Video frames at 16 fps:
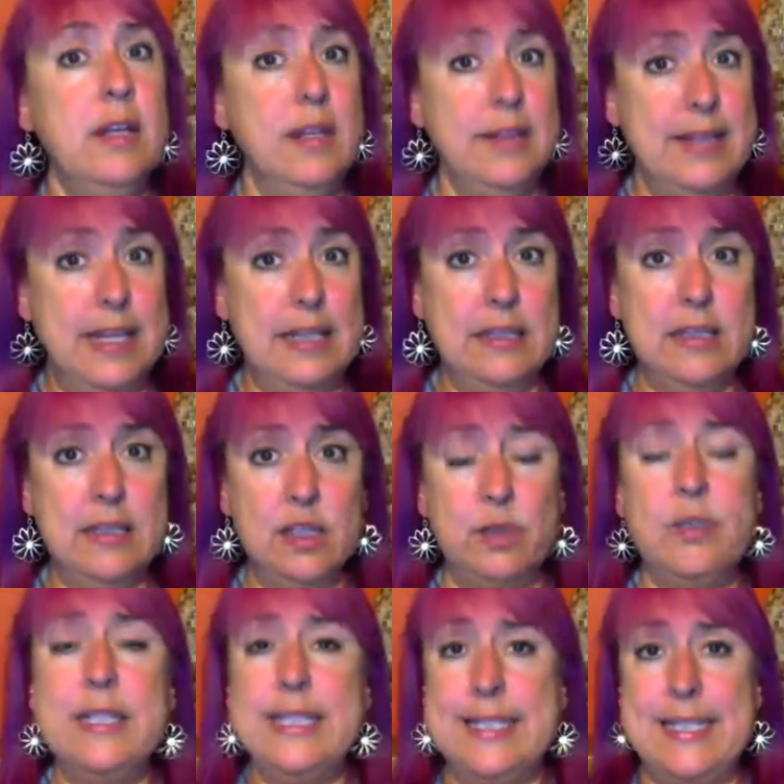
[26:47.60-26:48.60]
They
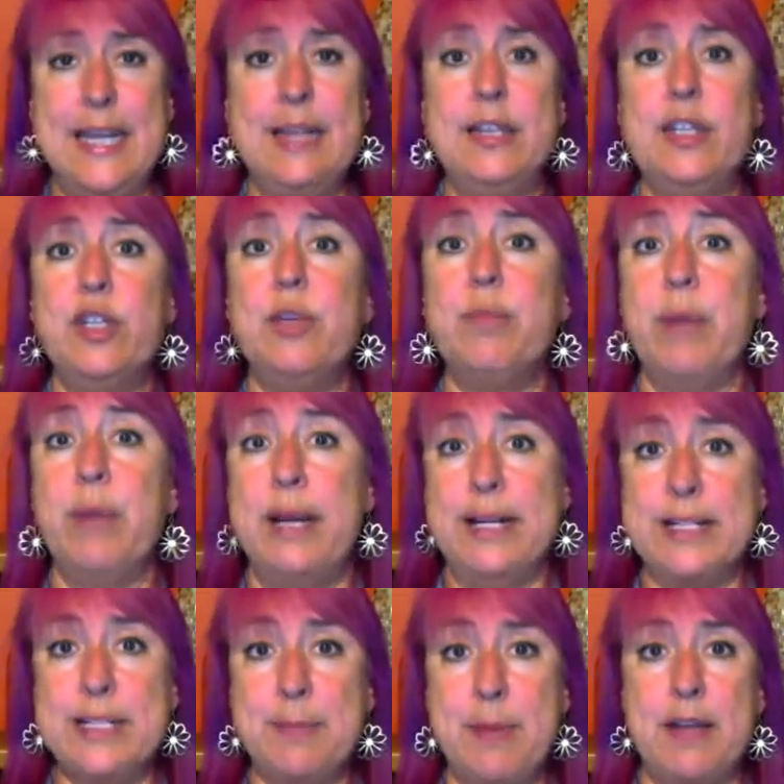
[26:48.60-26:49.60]
literally say that your brain
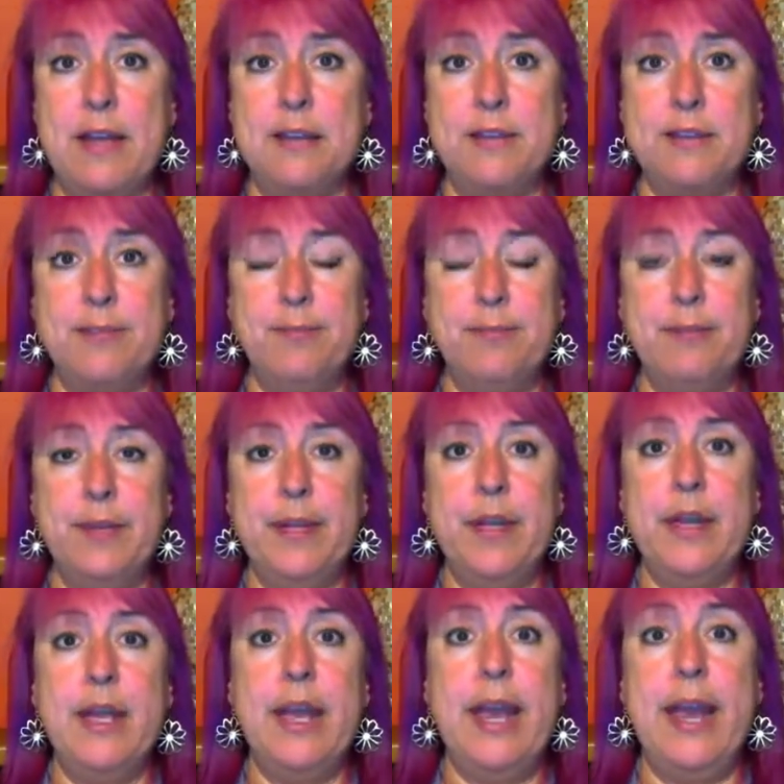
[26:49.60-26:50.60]
expands.
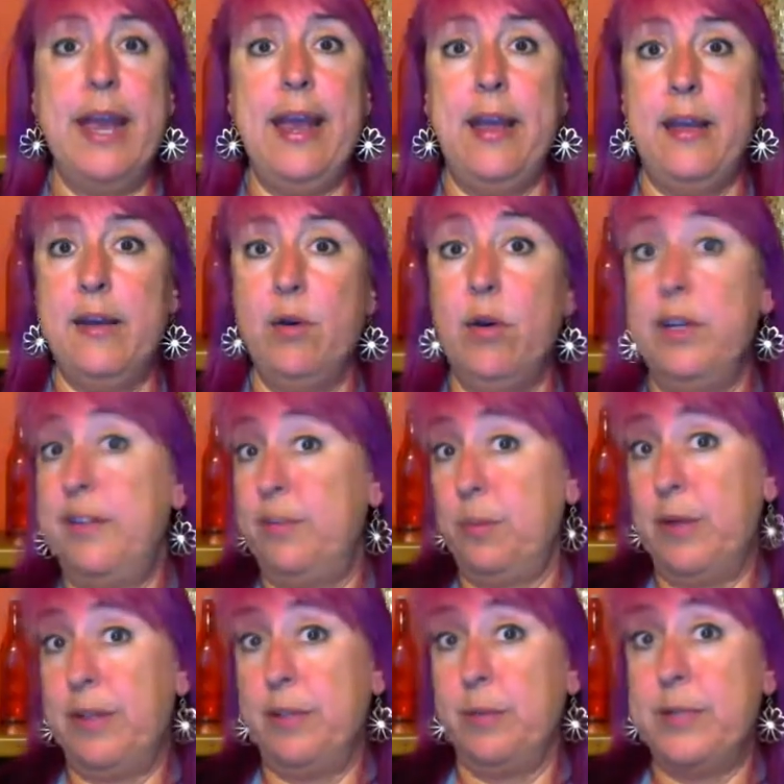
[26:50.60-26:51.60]
And it's
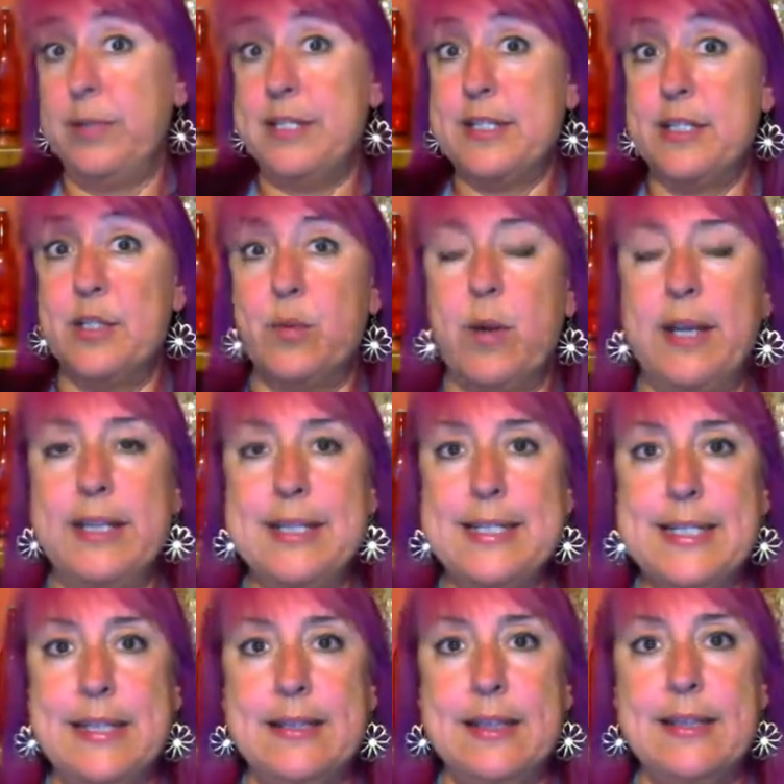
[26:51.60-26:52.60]
one of the reasons why they
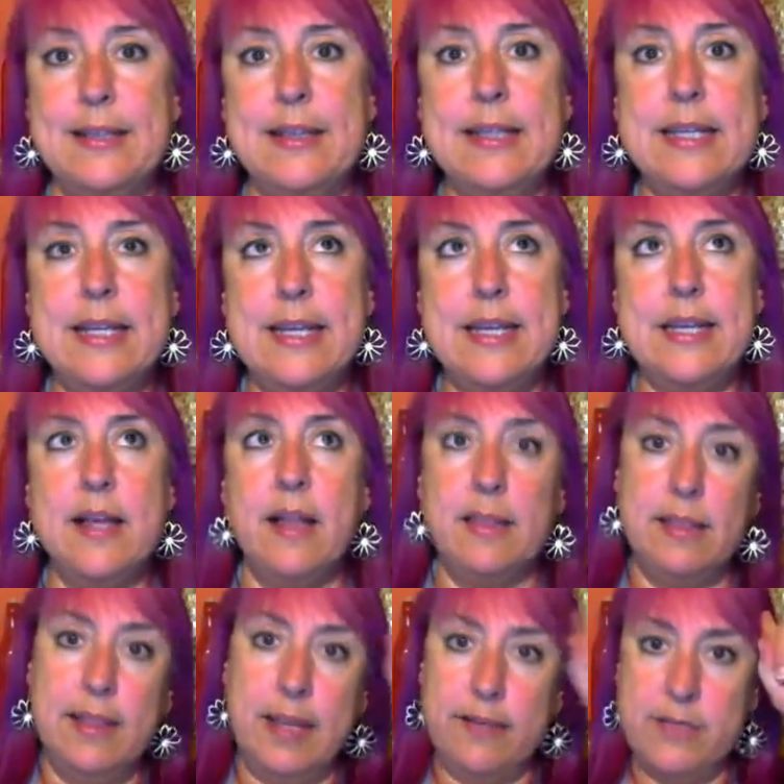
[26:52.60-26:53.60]
say that the
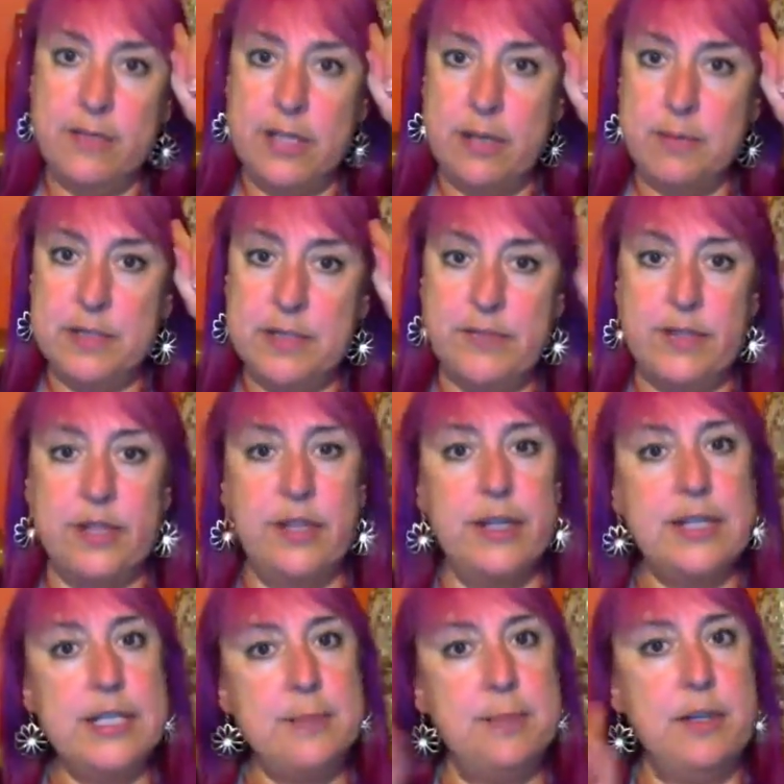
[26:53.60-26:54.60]
left hemisphere
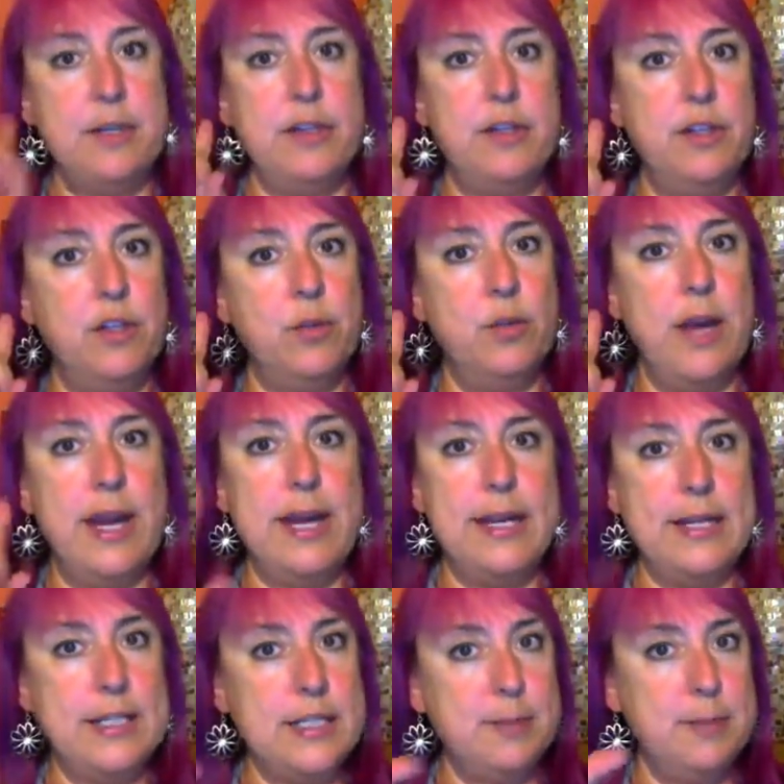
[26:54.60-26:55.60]
is bigger than the
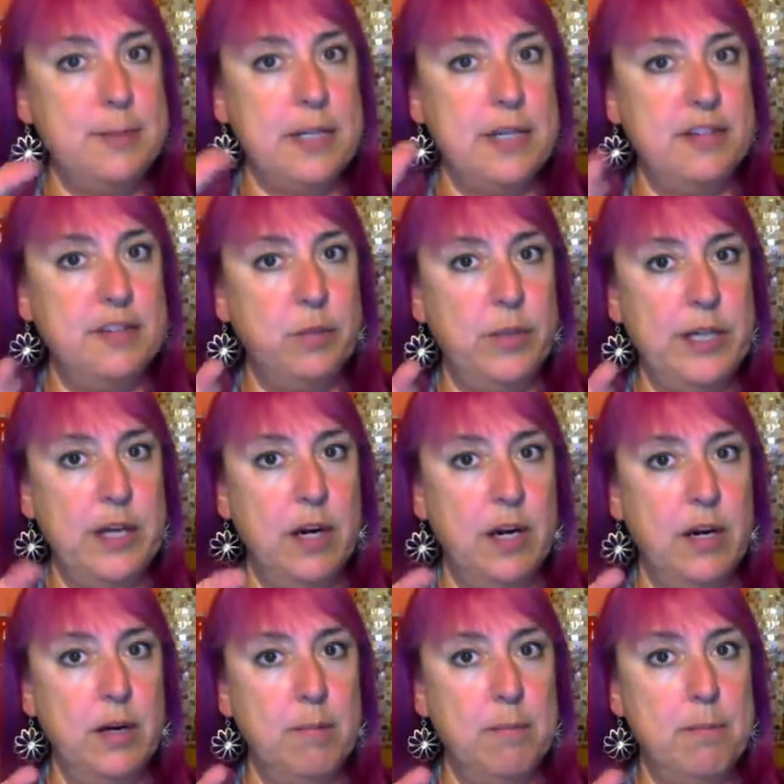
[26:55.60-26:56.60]
right, is because we
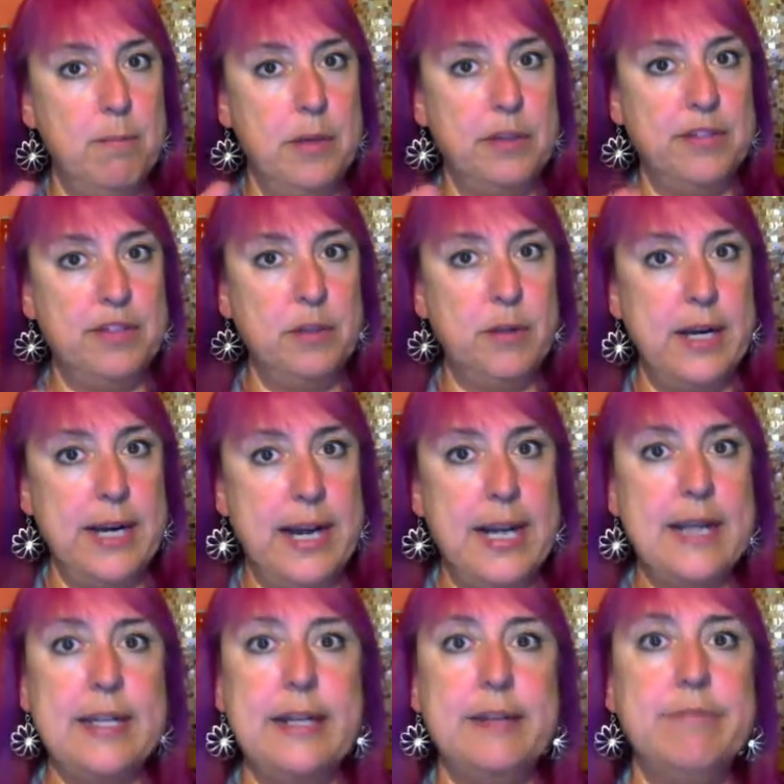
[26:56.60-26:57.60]
are mostly
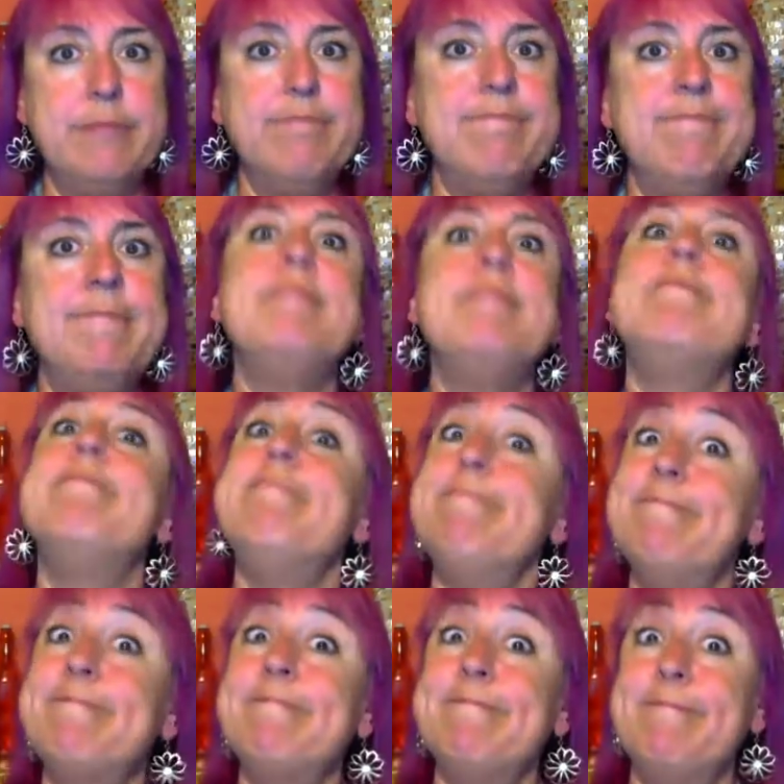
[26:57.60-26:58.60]
right-handed.
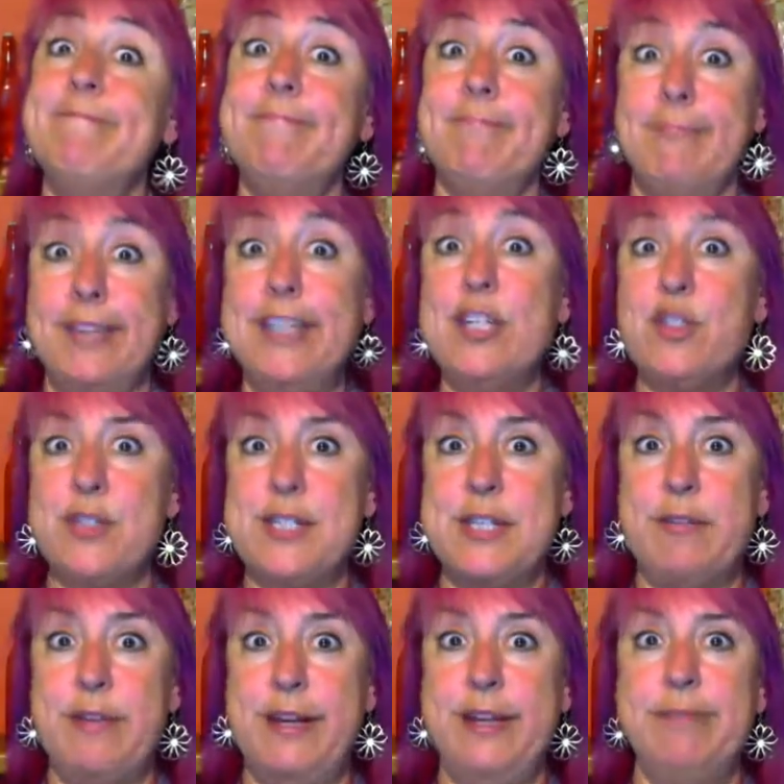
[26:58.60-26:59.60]

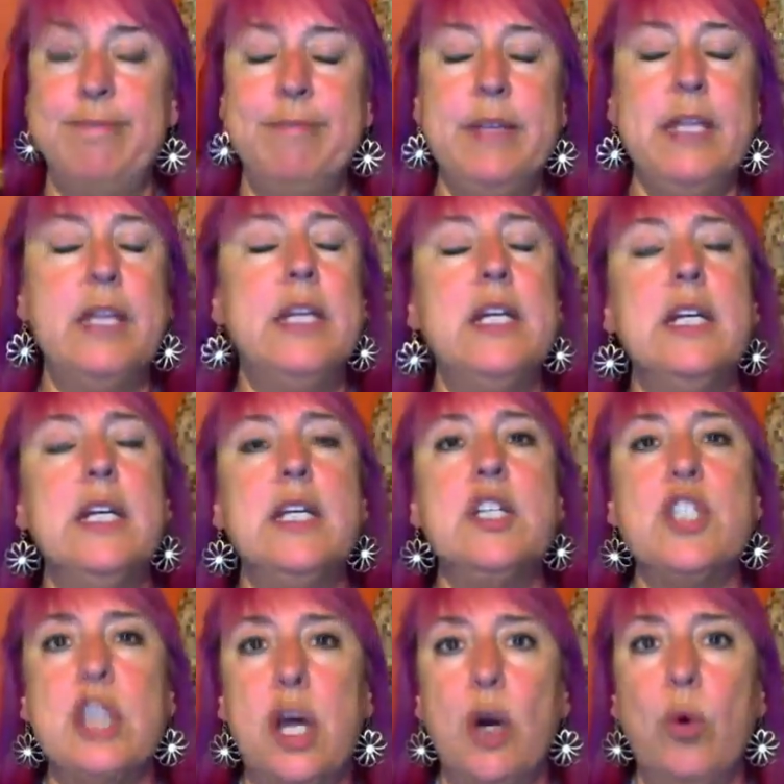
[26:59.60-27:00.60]
Interesting, right?
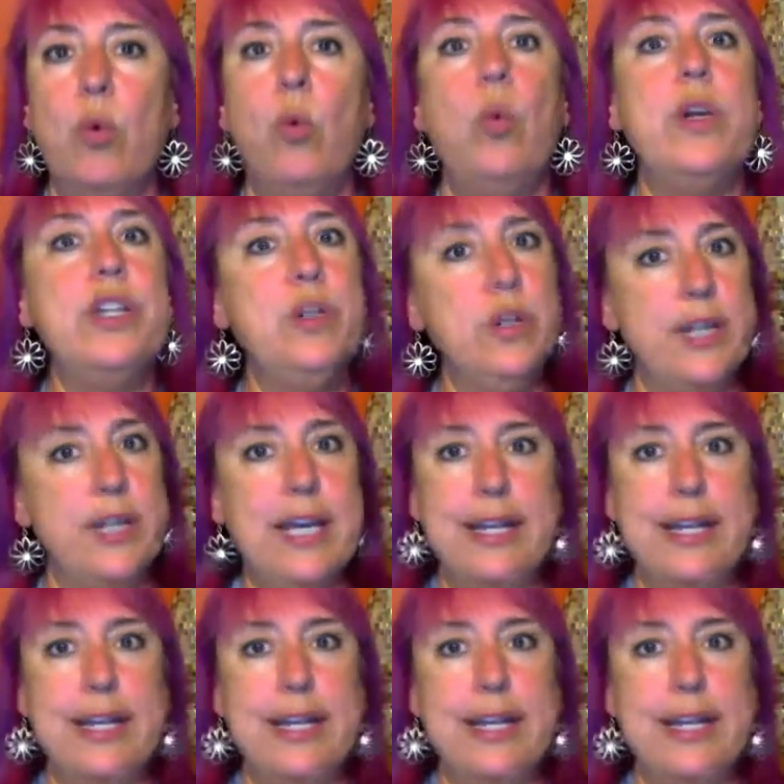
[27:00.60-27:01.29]
So when you look at it